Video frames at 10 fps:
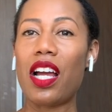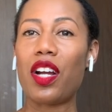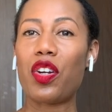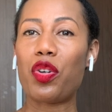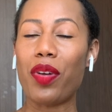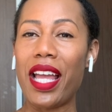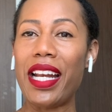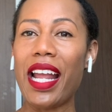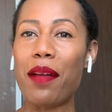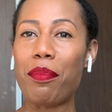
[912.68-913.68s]

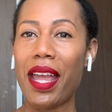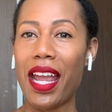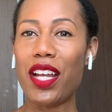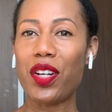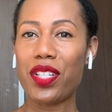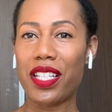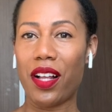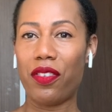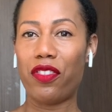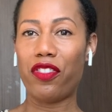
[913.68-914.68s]
creating a pay
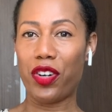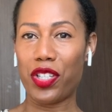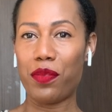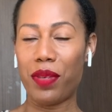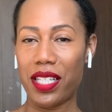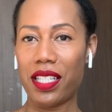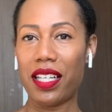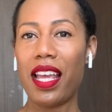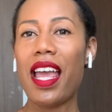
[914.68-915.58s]
yourself first budget.